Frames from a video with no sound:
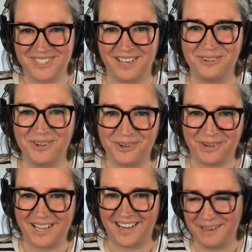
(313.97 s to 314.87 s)
because obviously I've
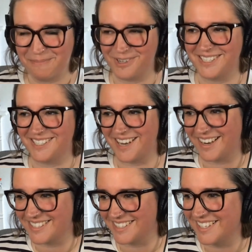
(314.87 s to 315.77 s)
got quite a like
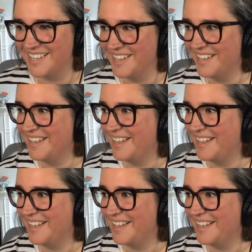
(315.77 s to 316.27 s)
British accent.